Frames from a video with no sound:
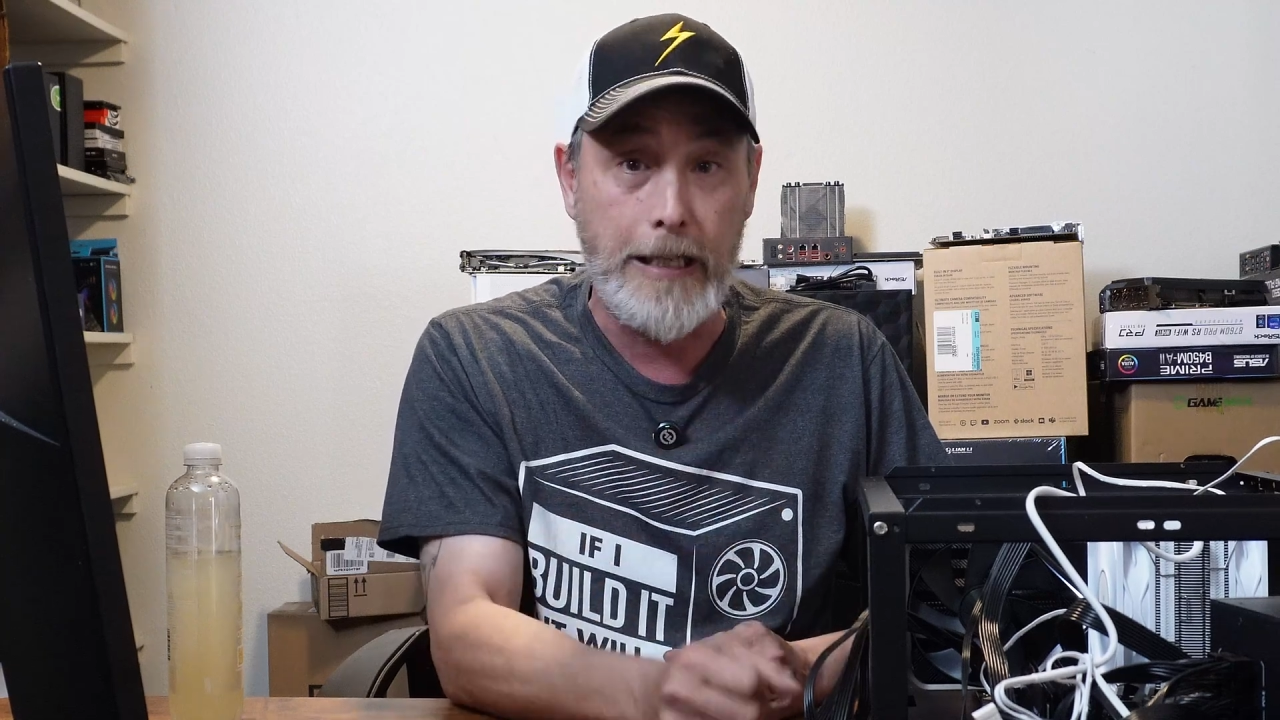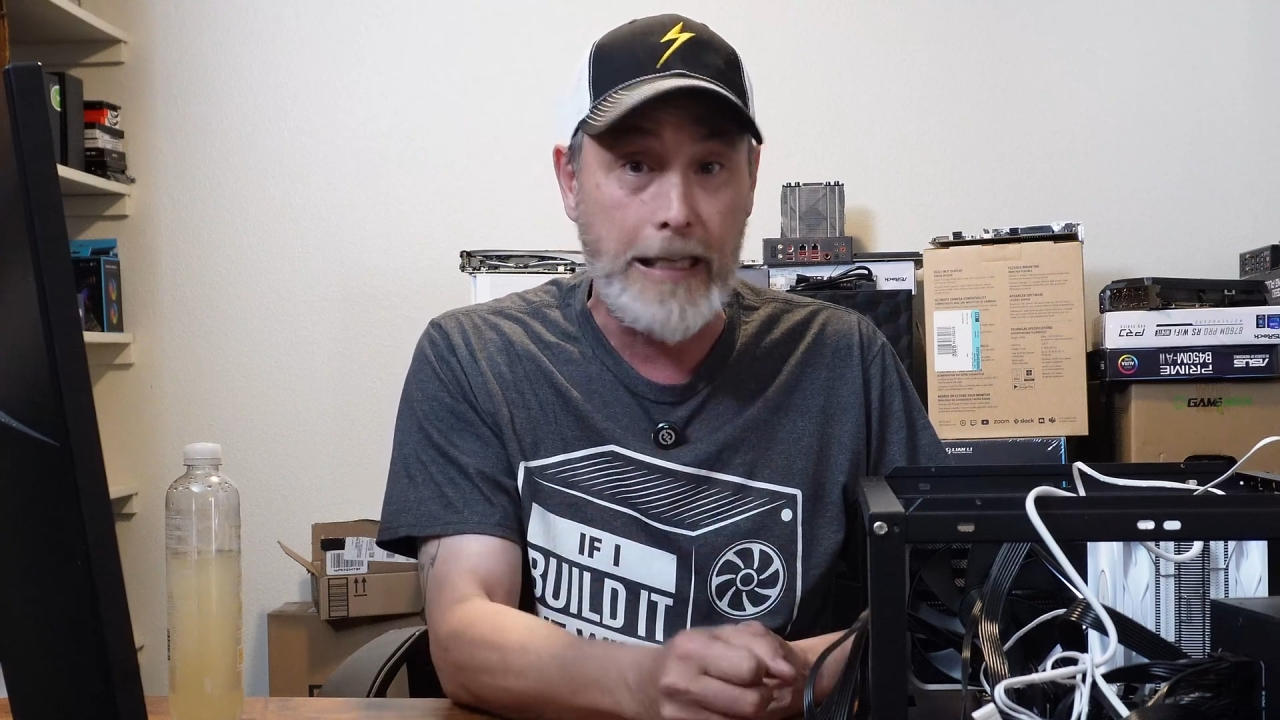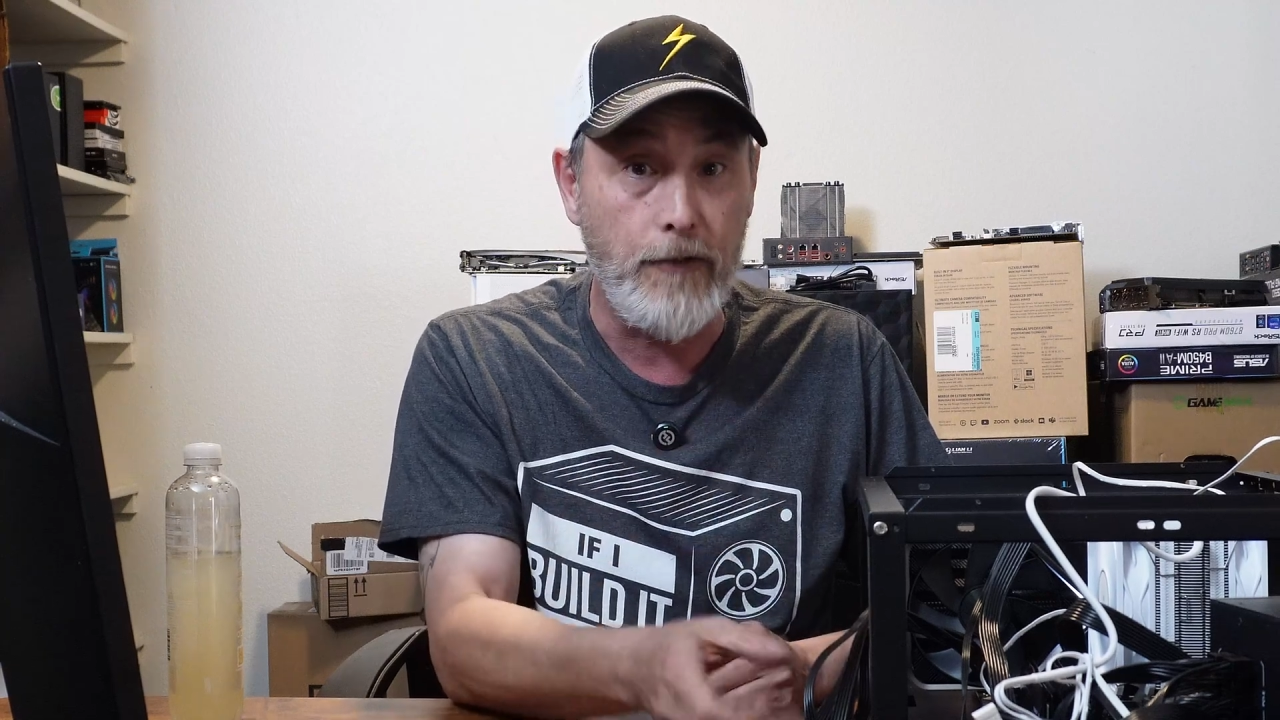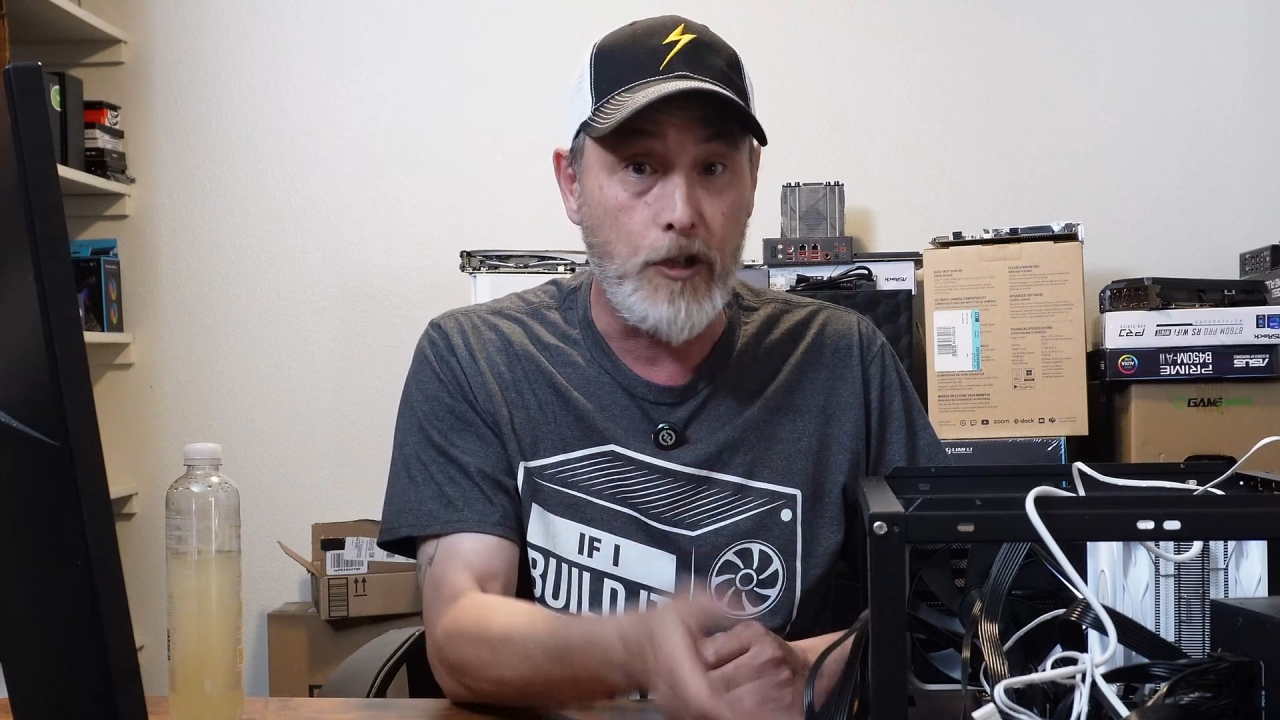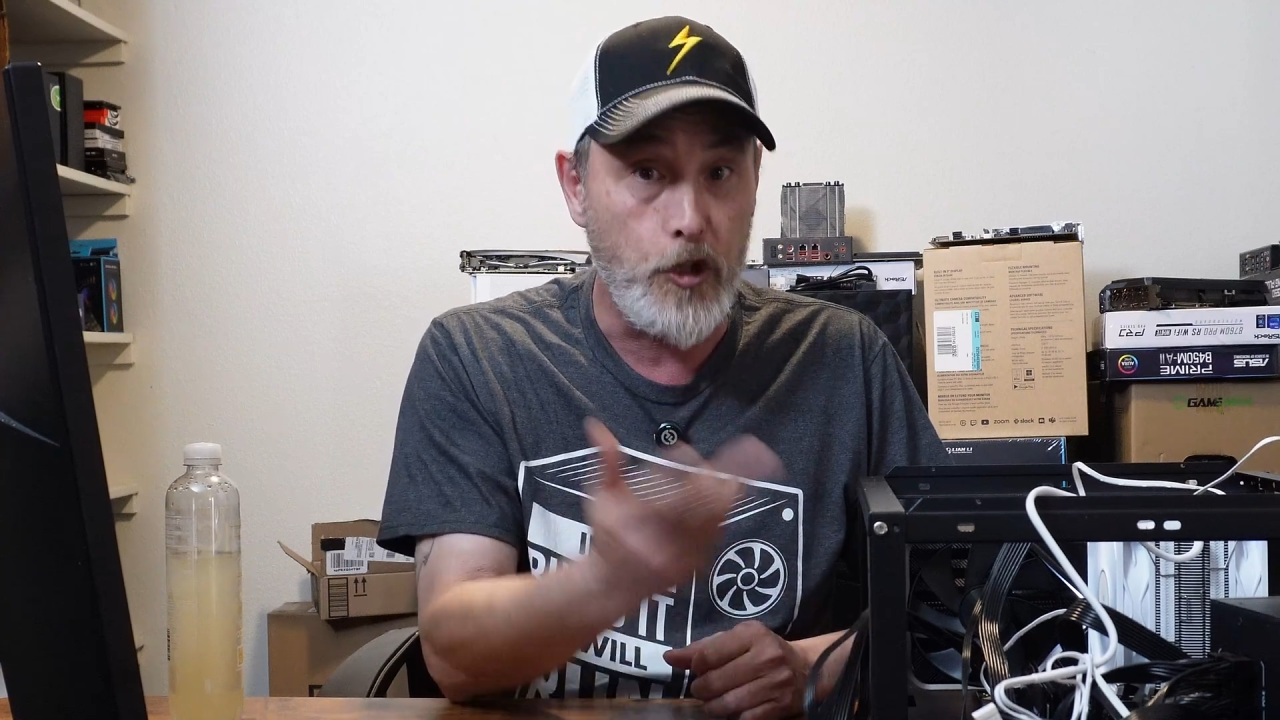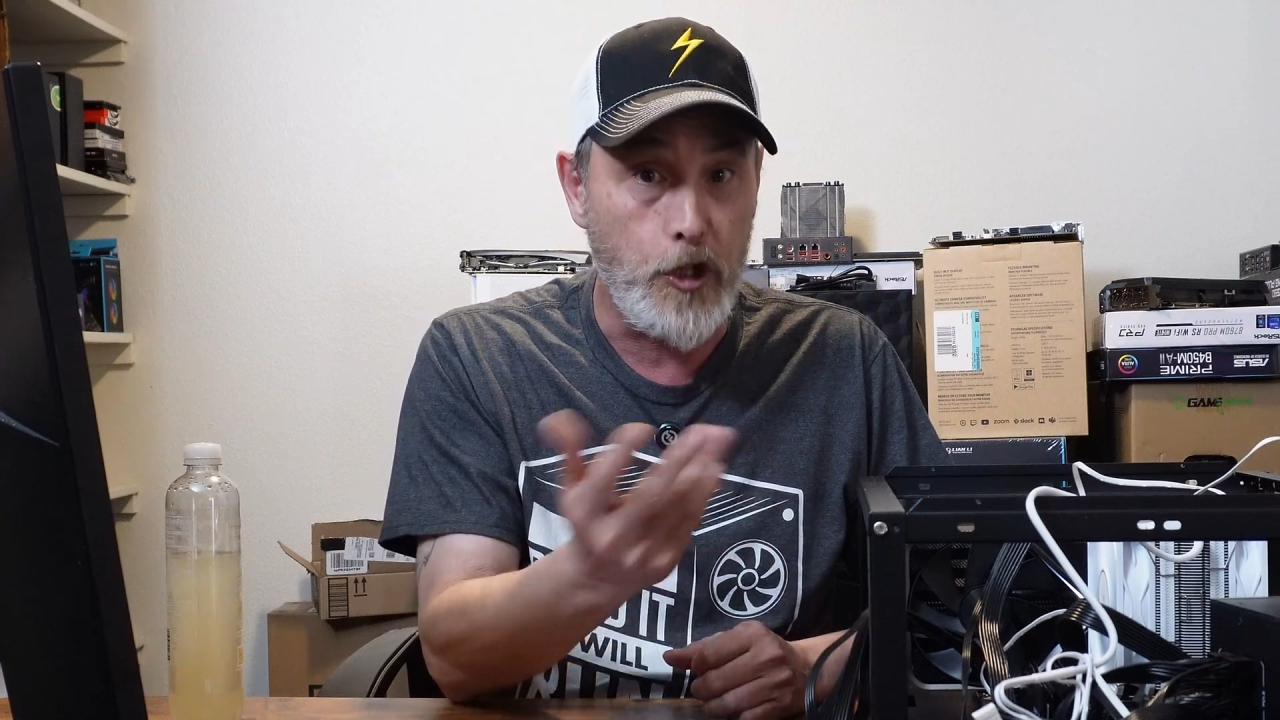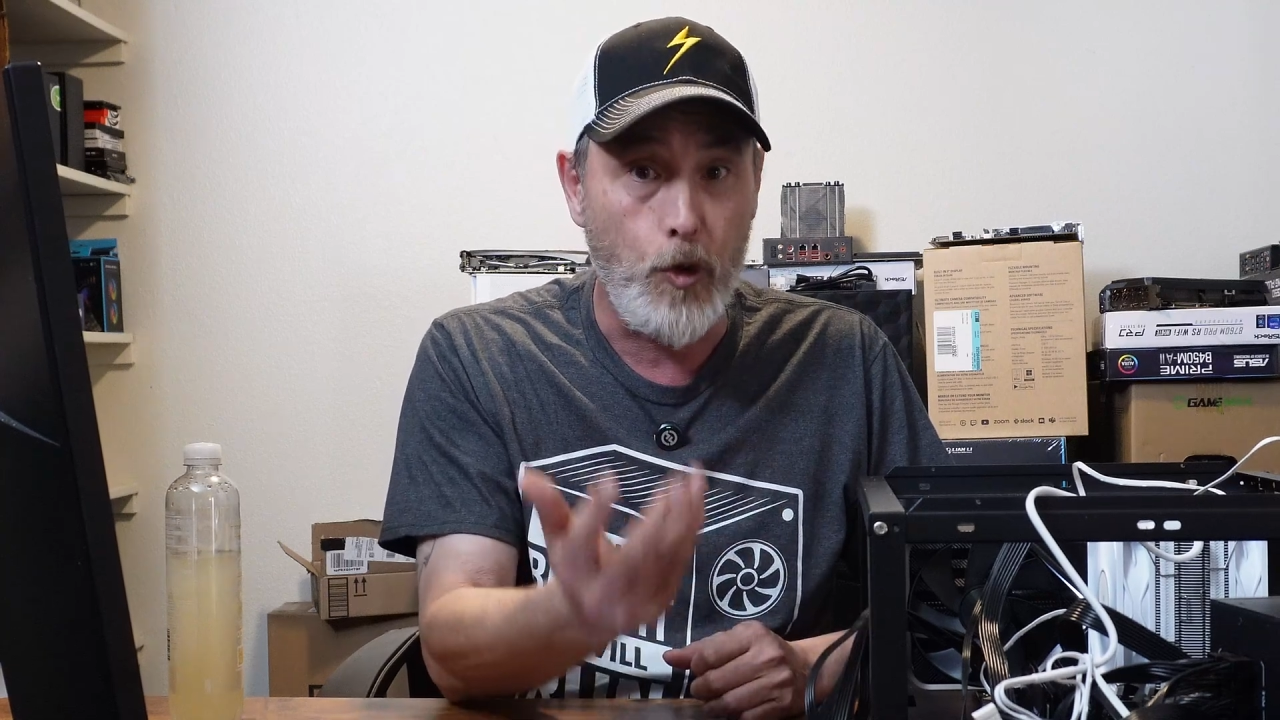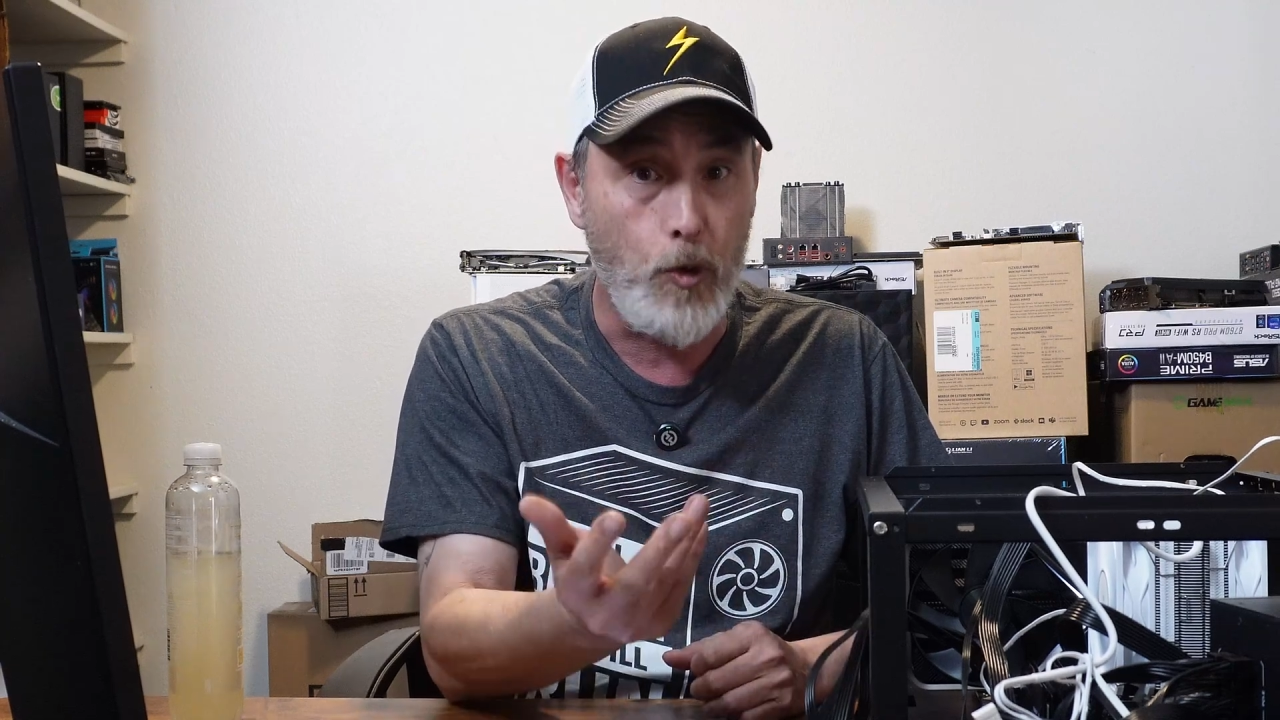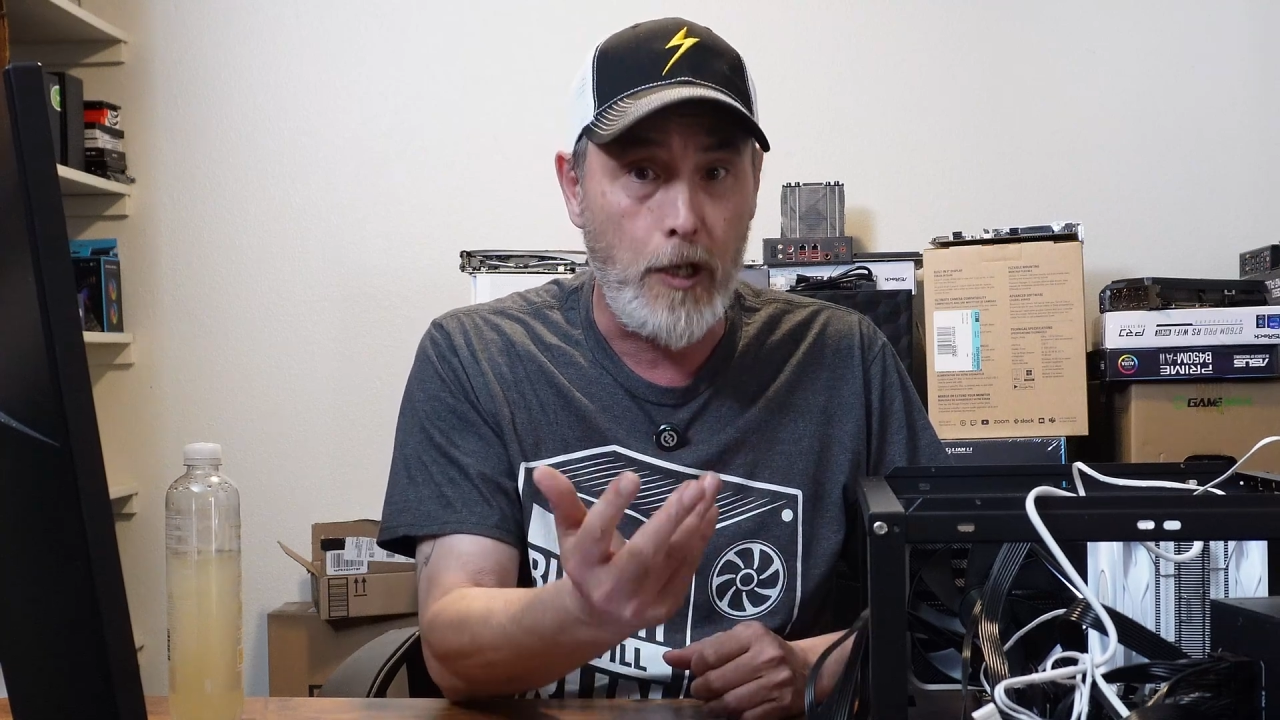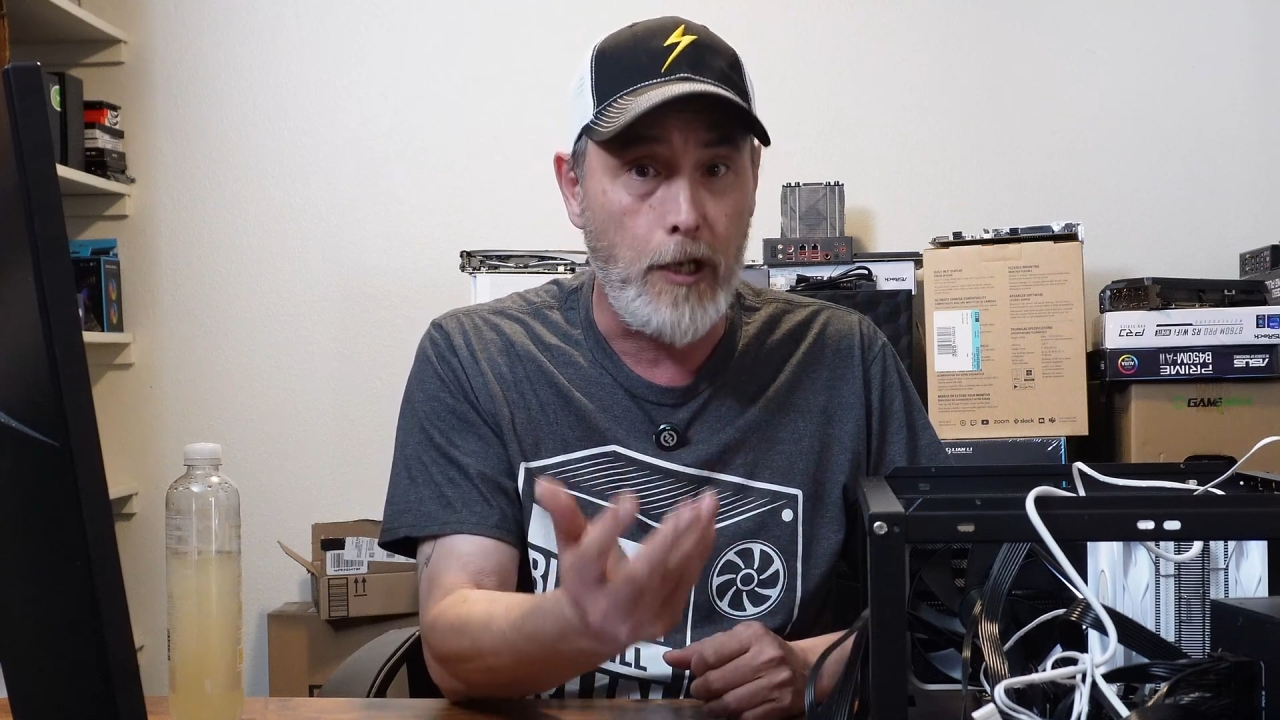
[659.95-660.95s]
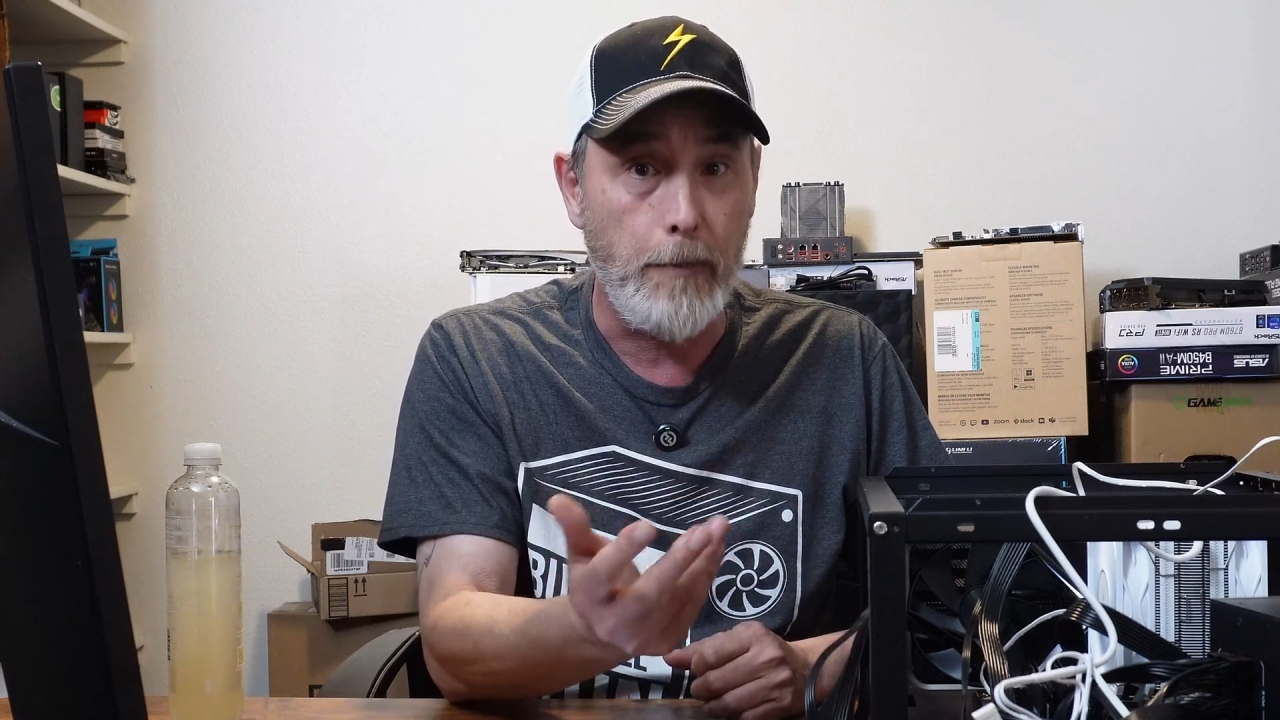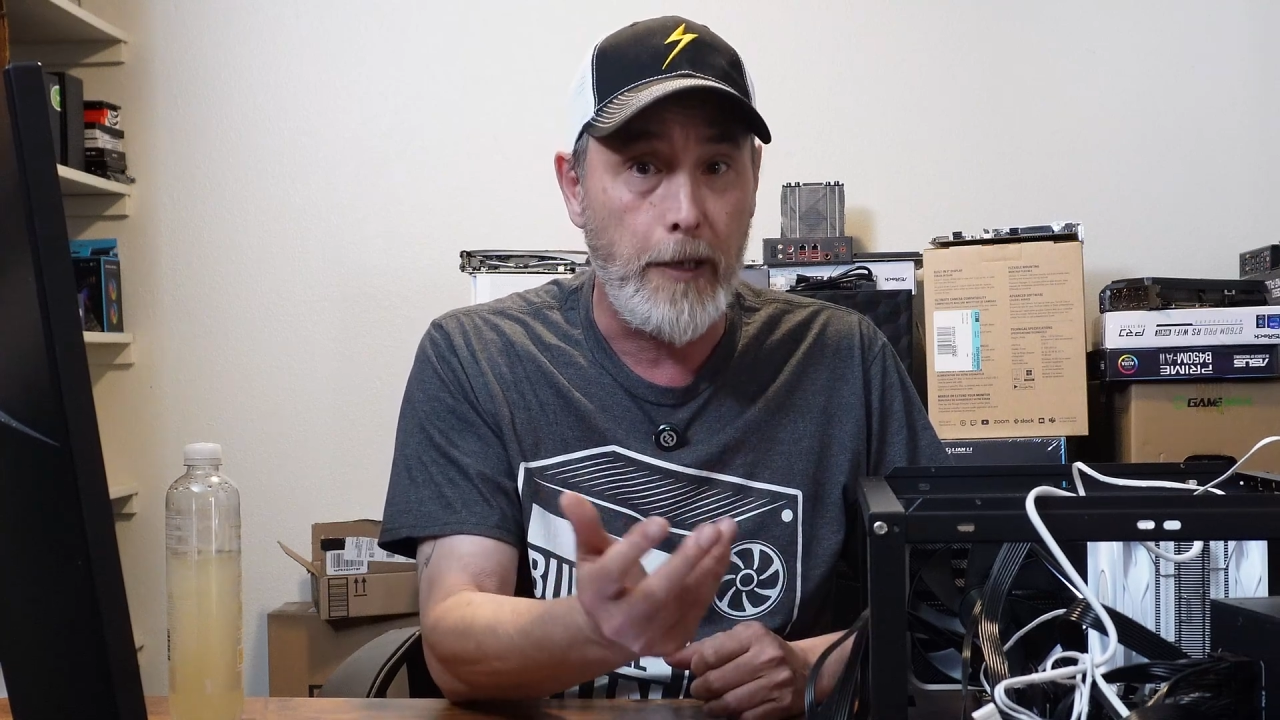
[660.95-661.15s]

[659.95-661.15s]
even show up